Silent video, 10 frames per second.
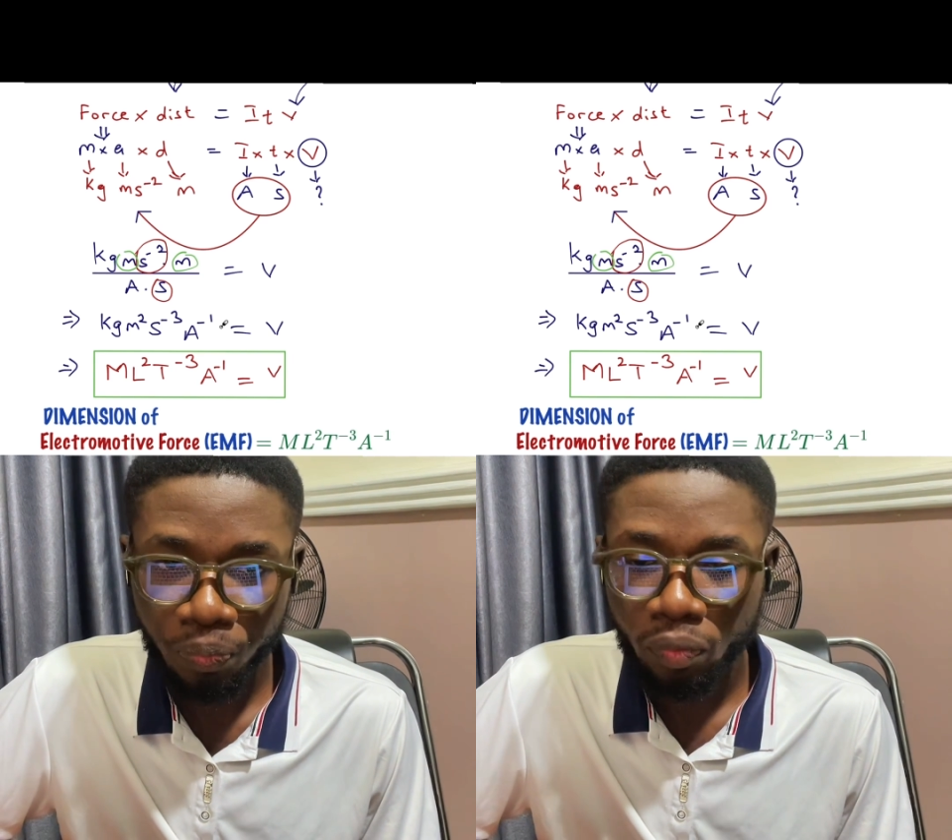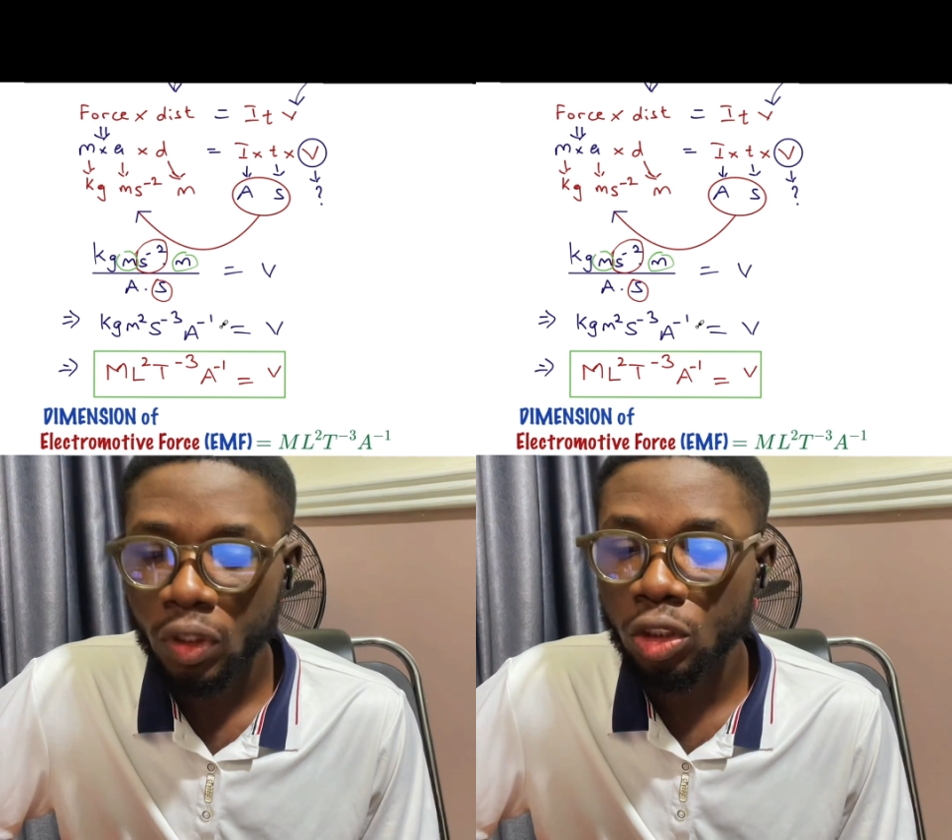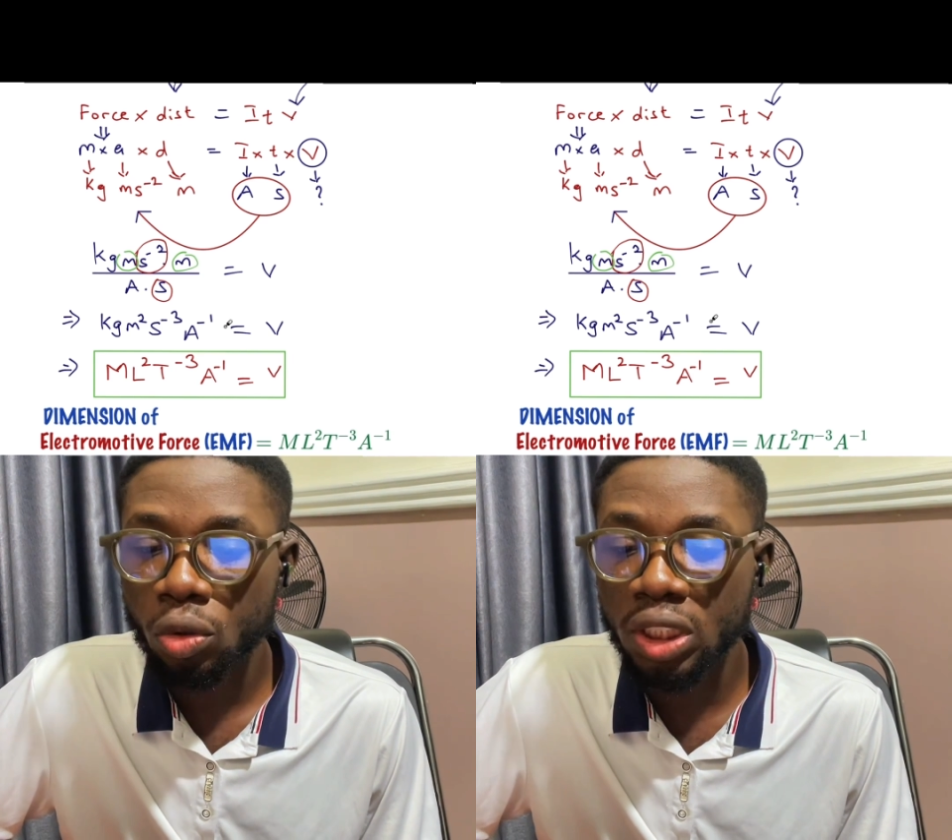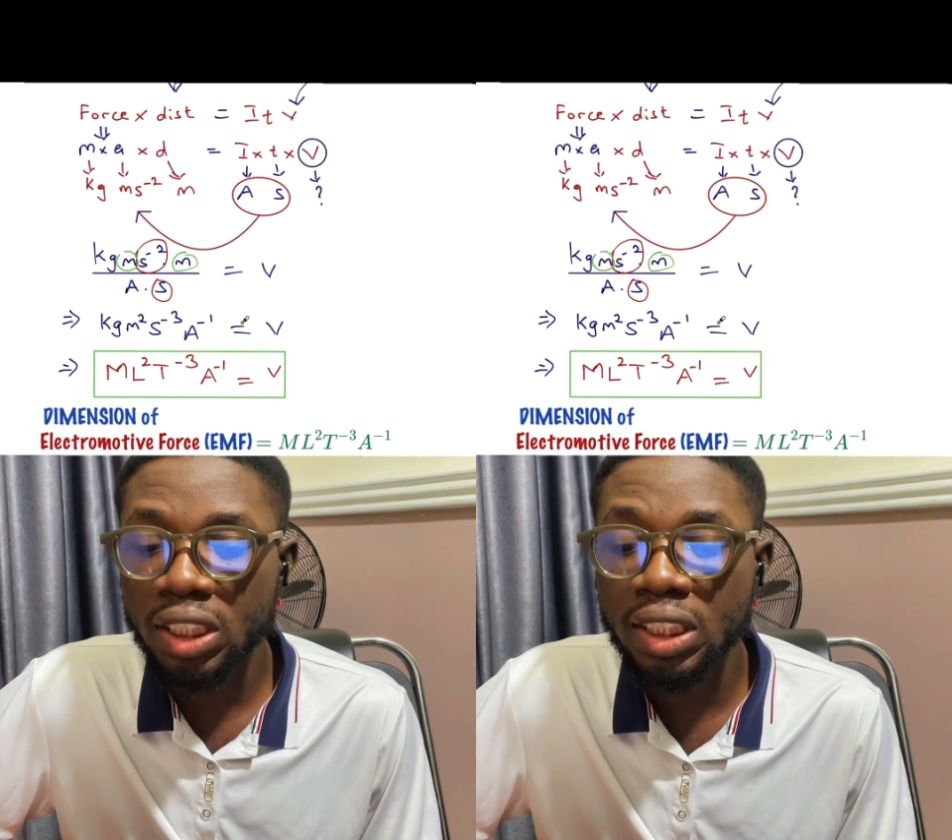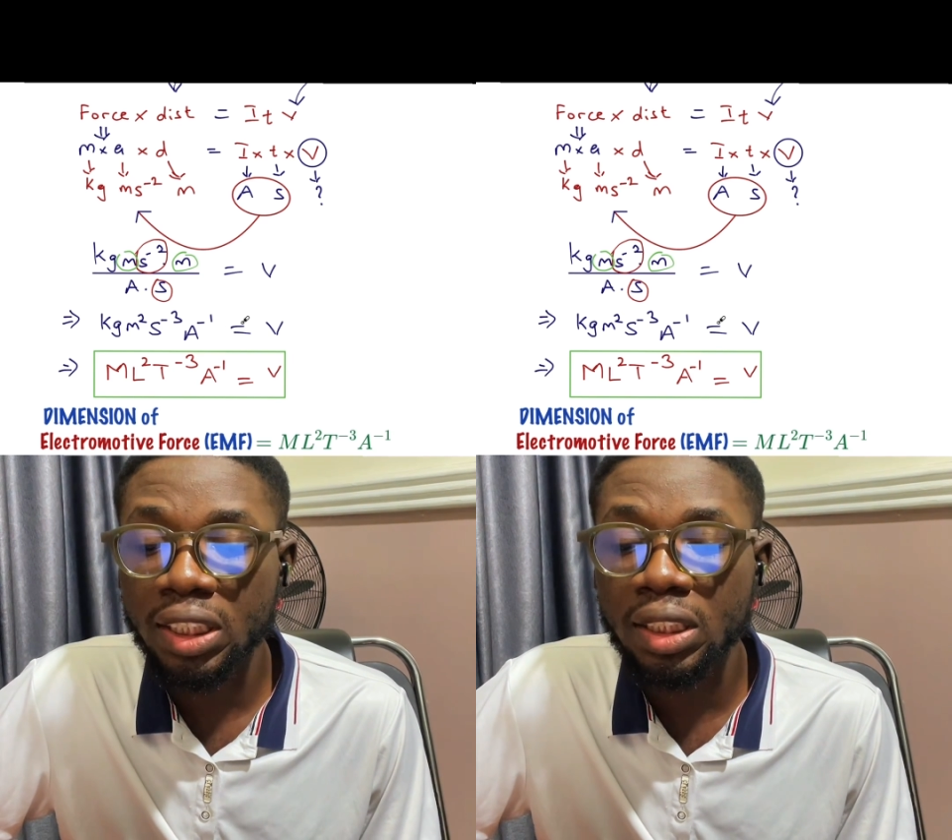So this
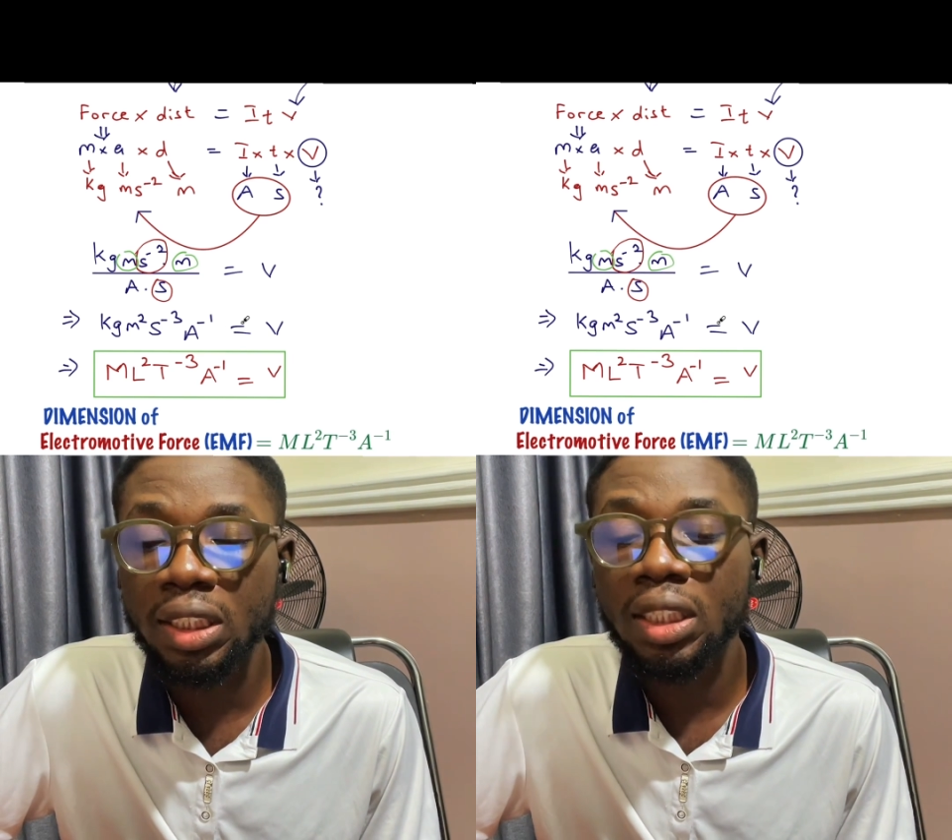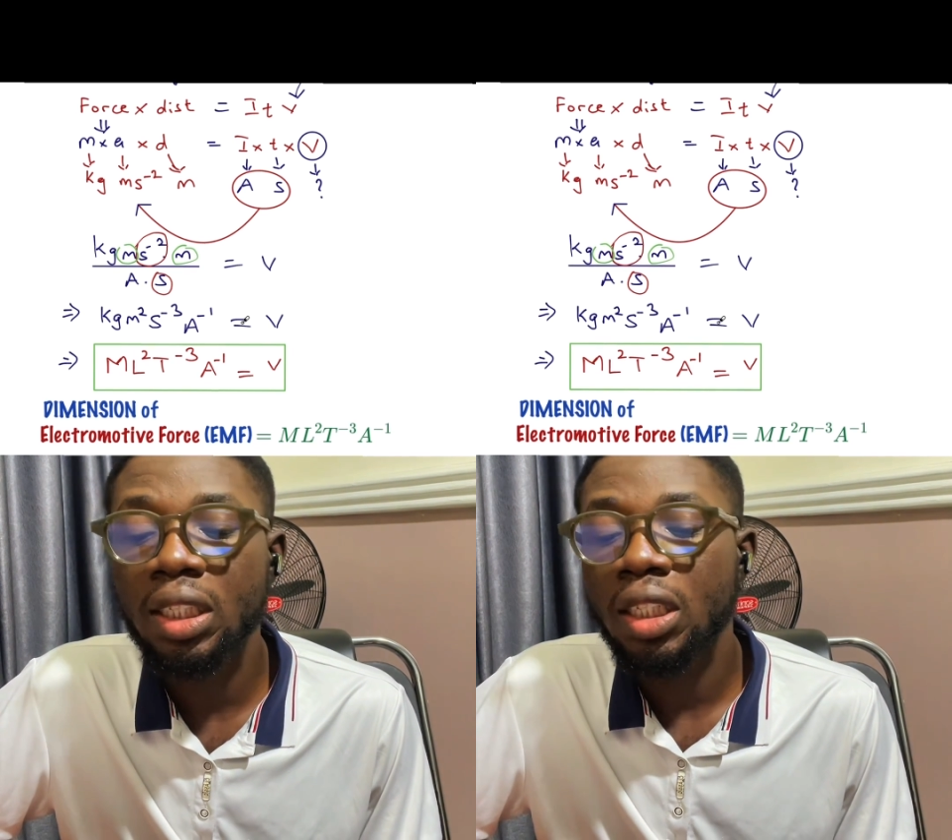is the